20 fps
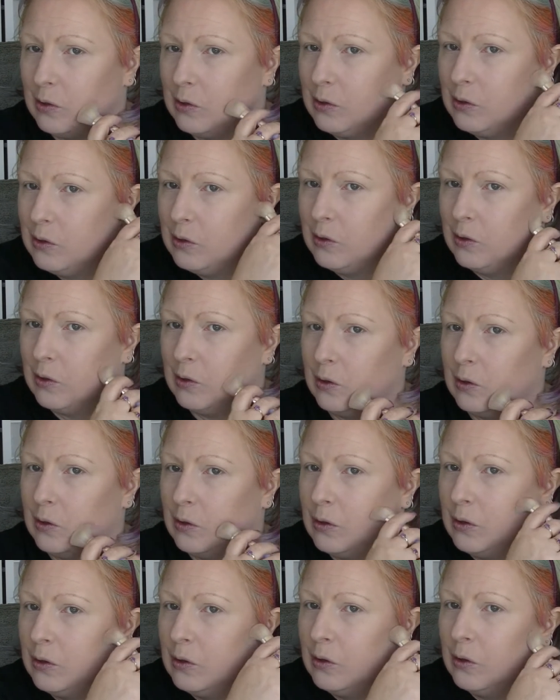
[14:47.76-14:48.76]

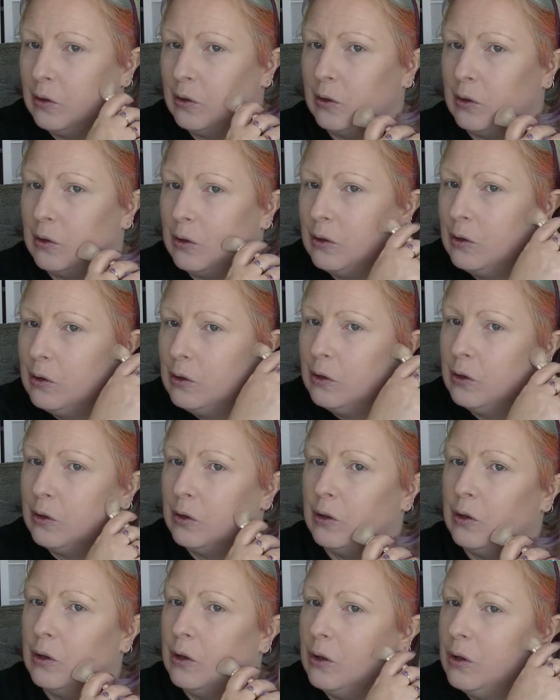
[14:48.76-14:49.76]

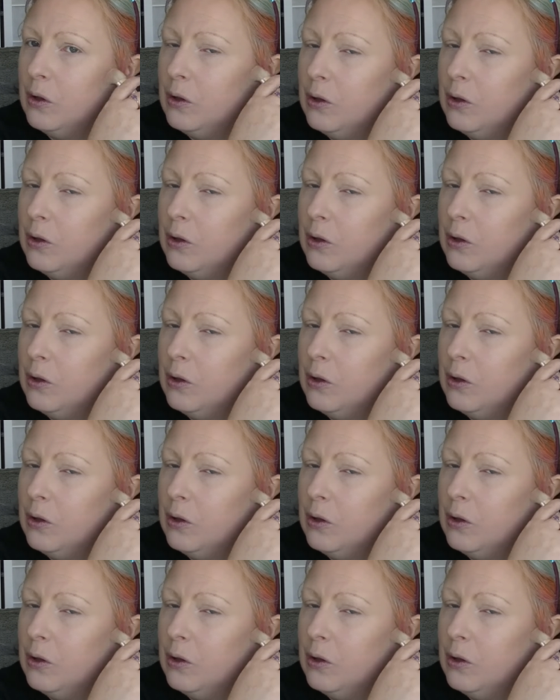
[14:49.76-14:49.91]
No one is speaking in this clip.